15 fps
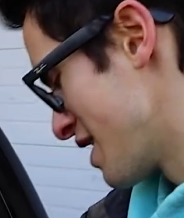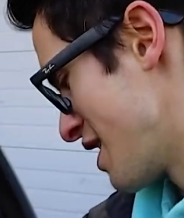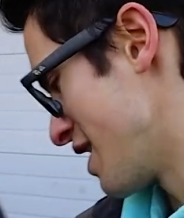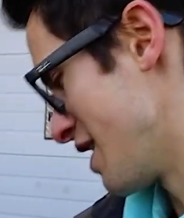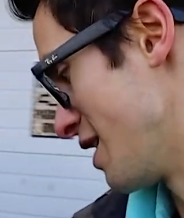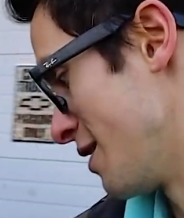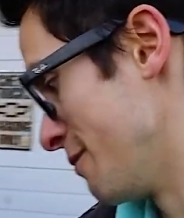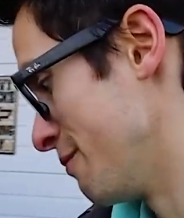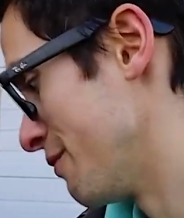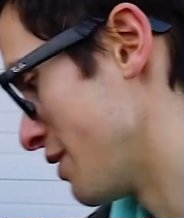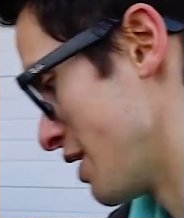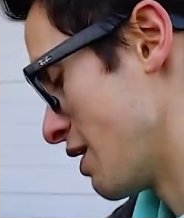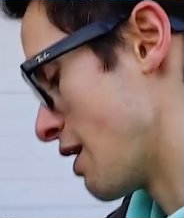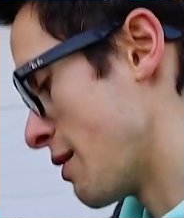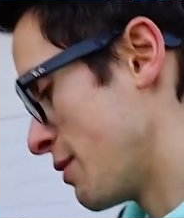
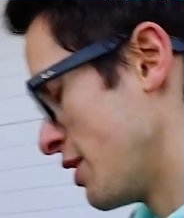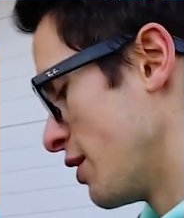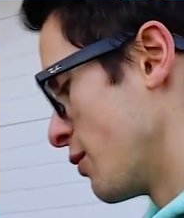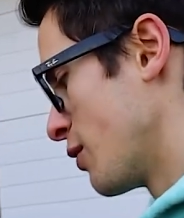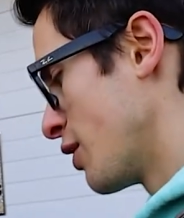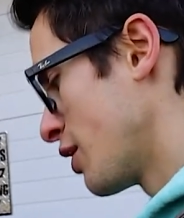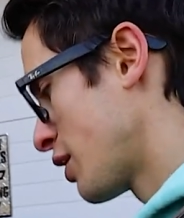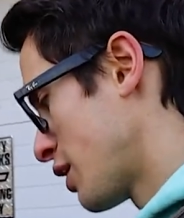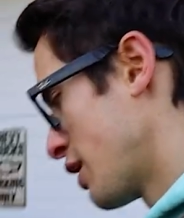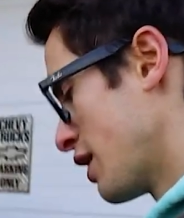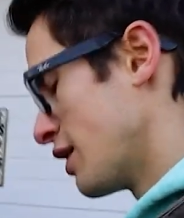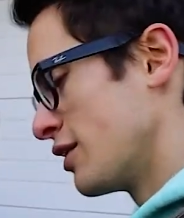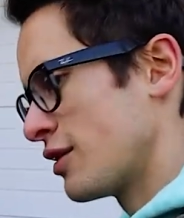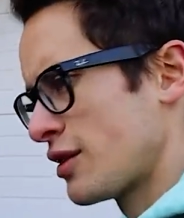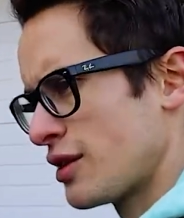I mean, it works,
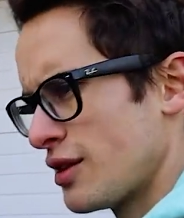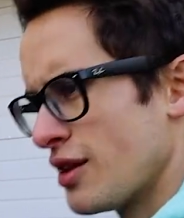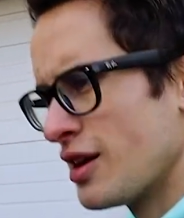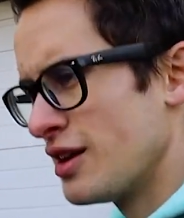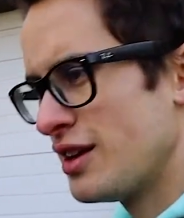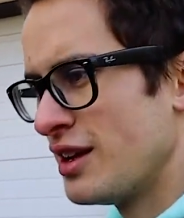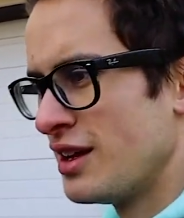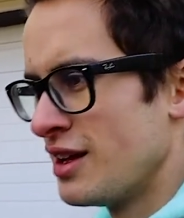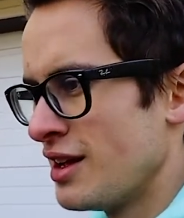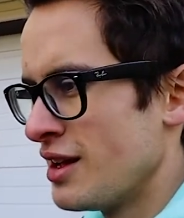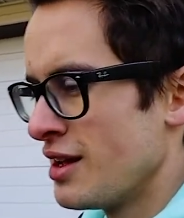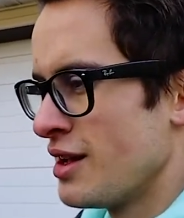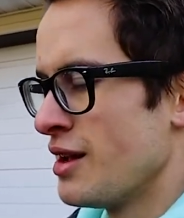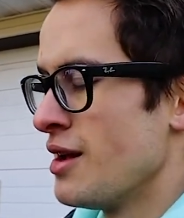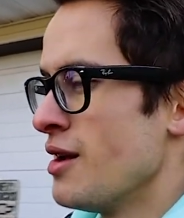it looks good,
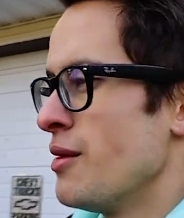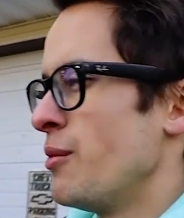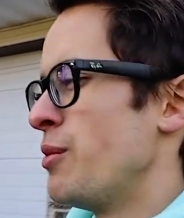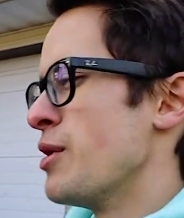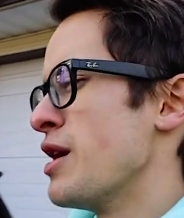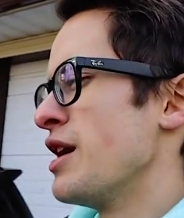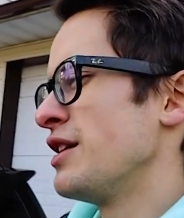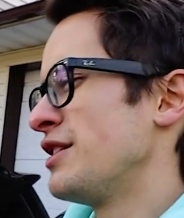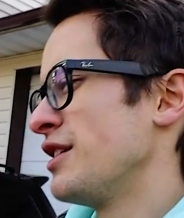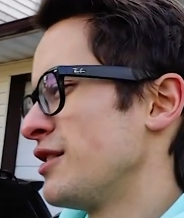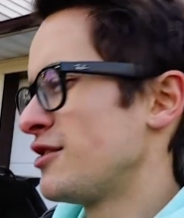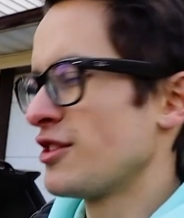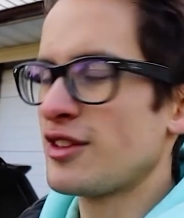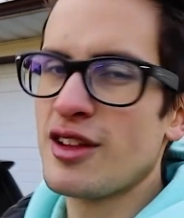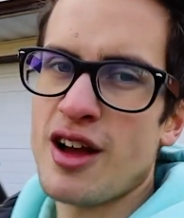but it's
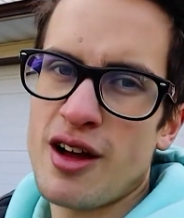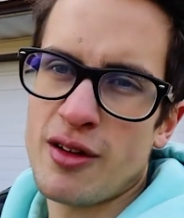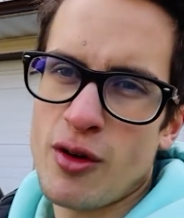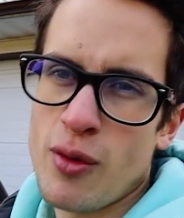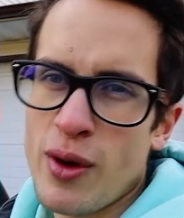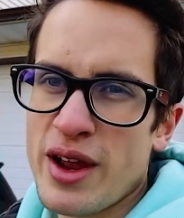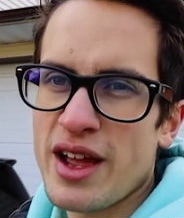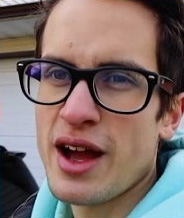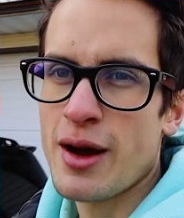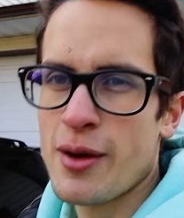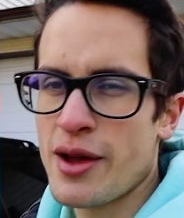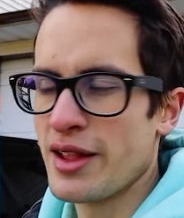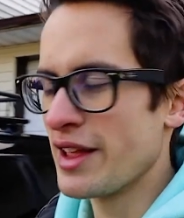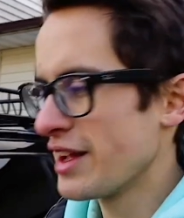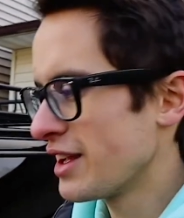just not quite how
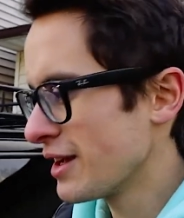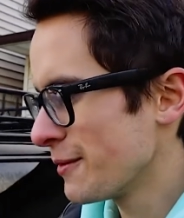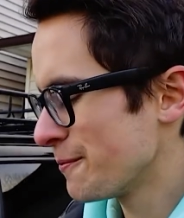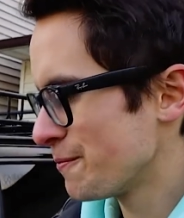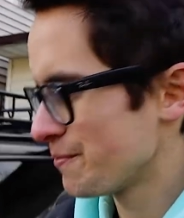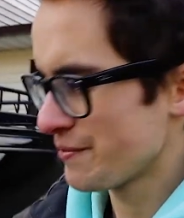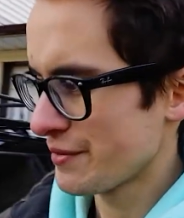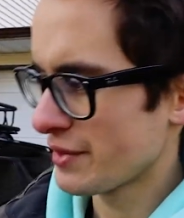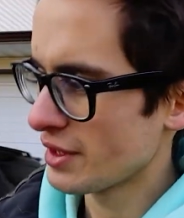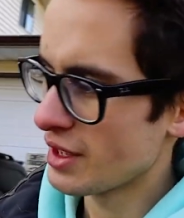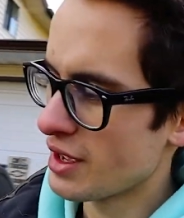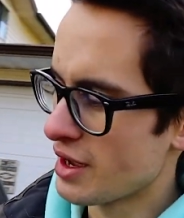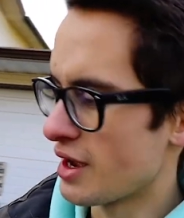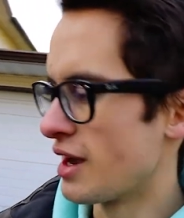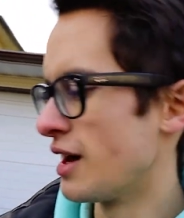I like it.
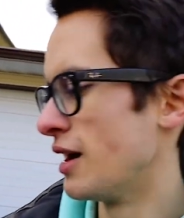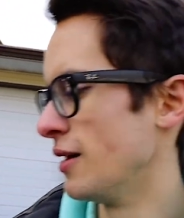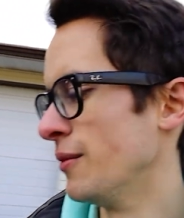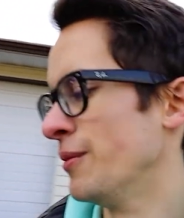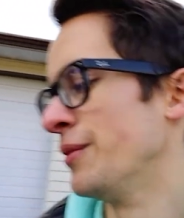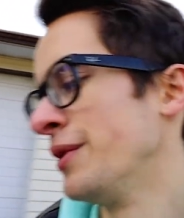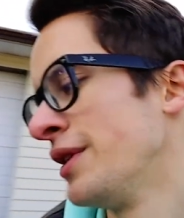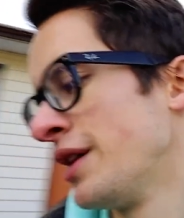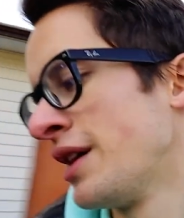And